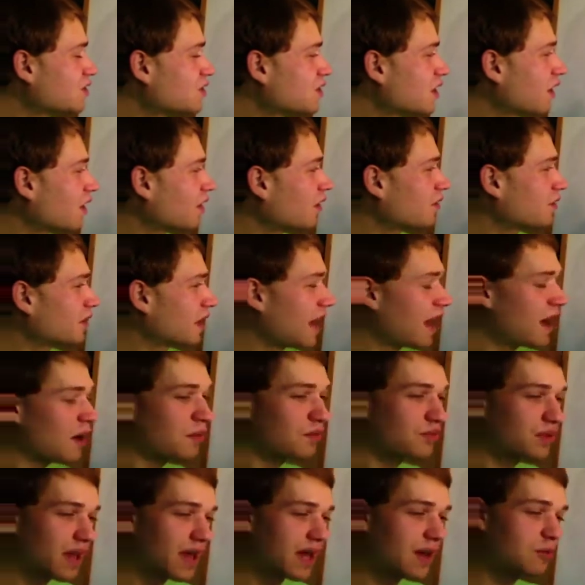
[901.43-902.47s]
so the
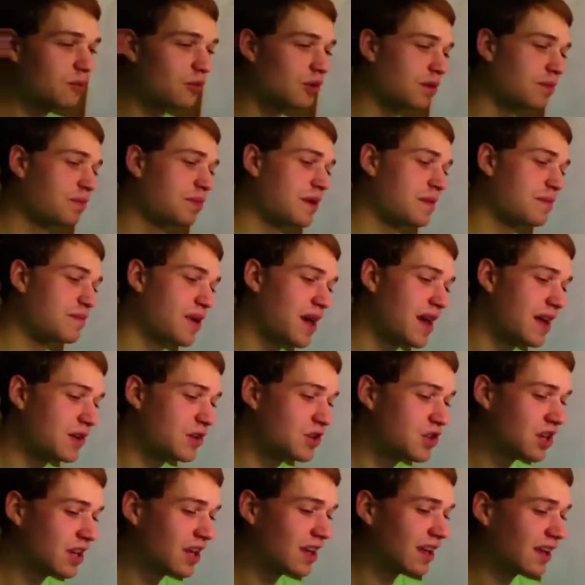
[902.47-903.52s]
airplane will be
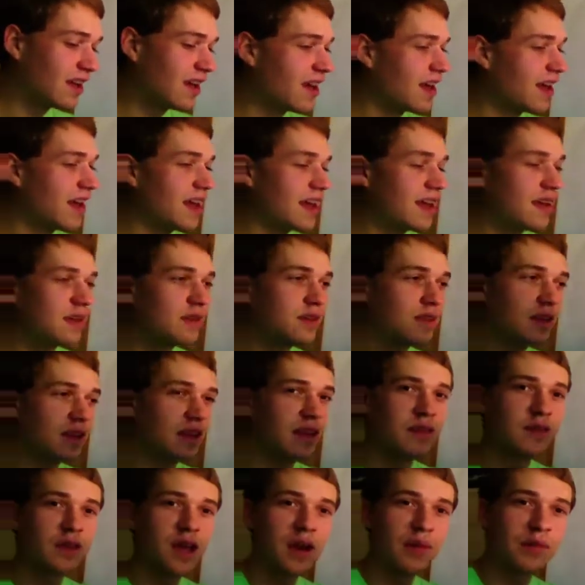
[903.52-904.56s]
pitching
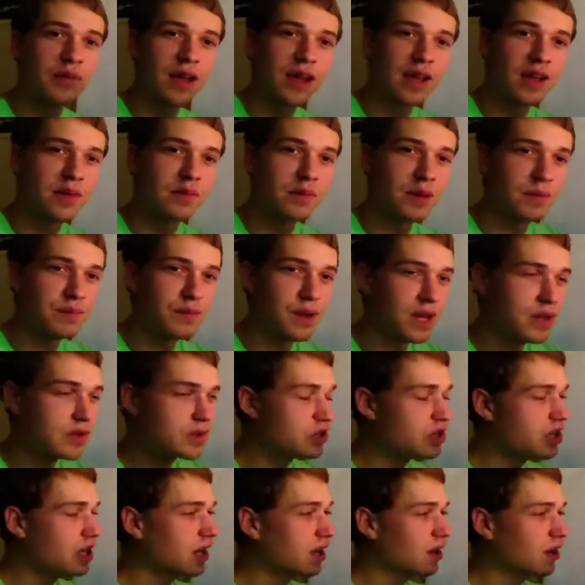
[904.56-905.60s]
The airplane can be
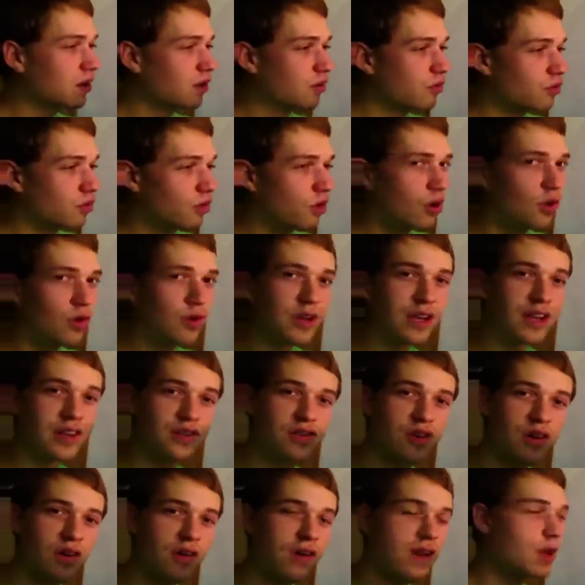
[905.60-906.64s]
pitching, rolling,
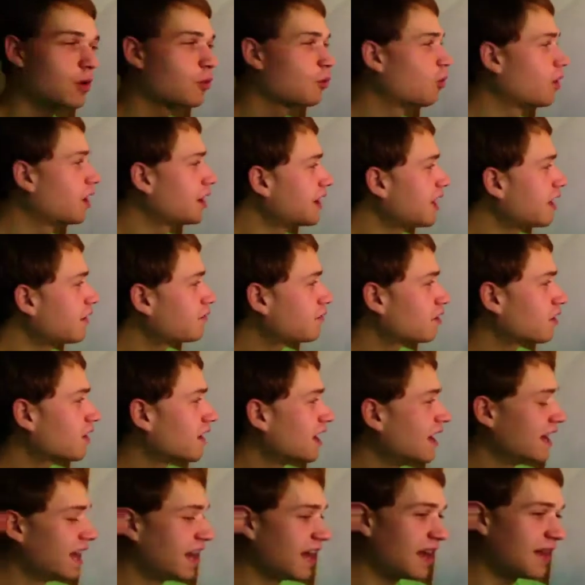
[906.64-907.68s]
turning, whatever,
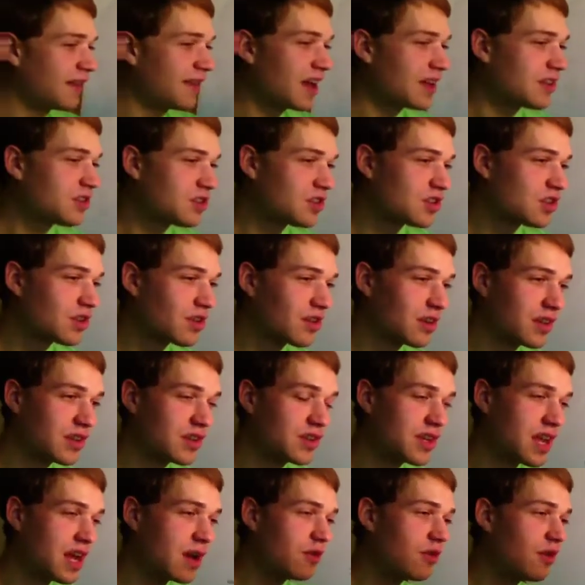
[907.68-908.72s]
and that's just going to
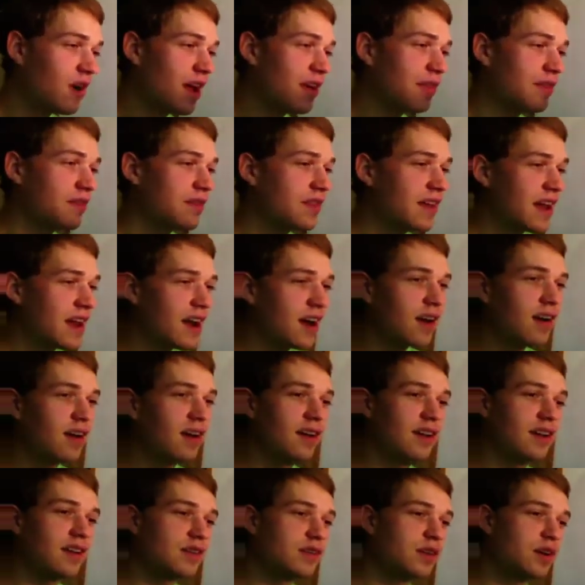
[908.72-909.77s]
stay right there
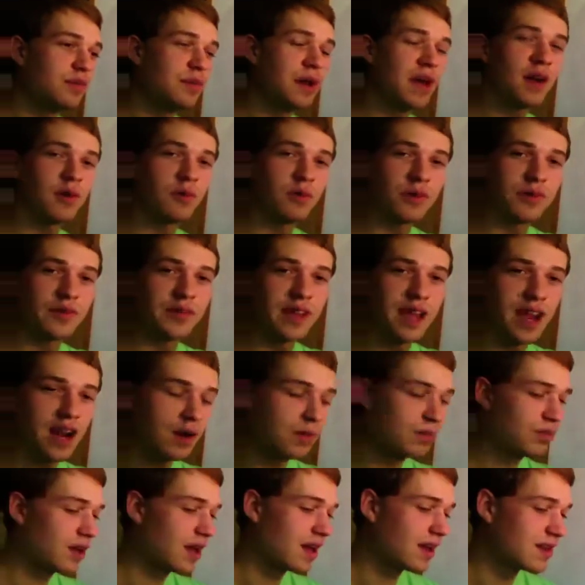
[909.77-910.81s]
no matter what the
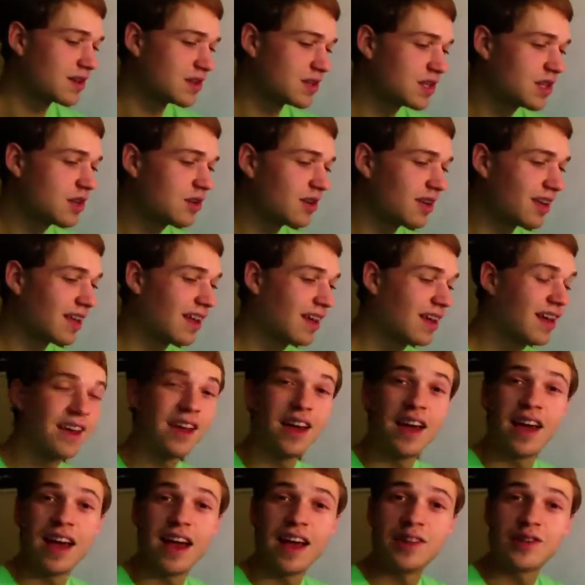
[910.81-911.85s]
airplane is doing.
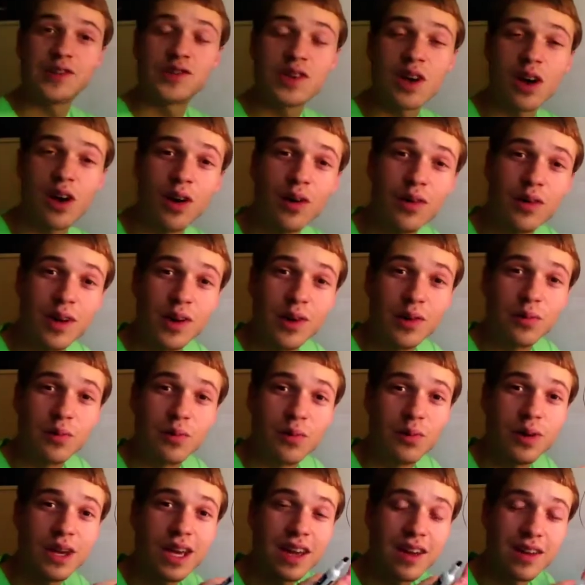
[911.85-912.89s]
And so
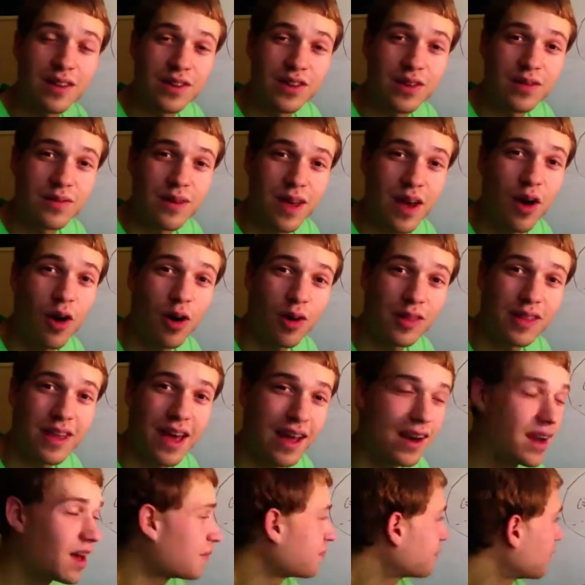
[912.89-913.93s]
we can hook
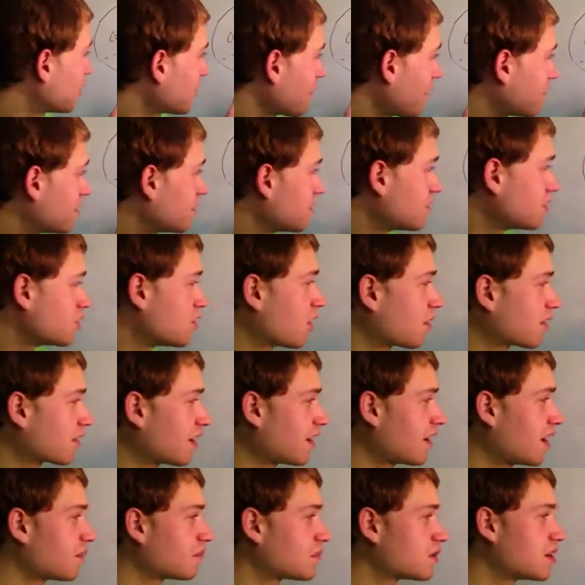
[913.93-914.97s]
that up. All we have to do is hook
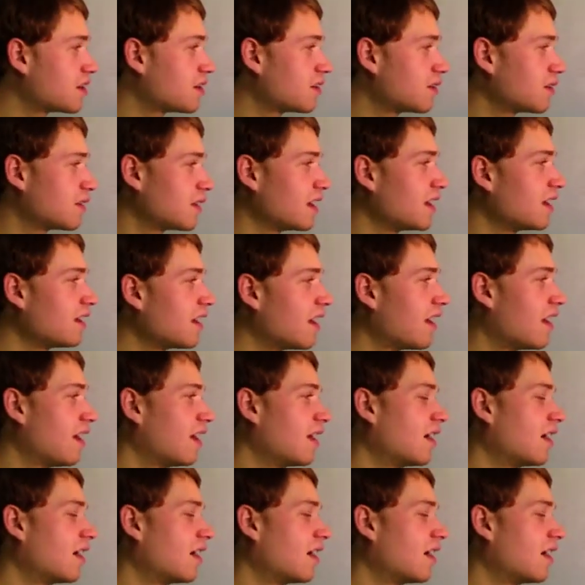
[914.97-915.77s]
that up to the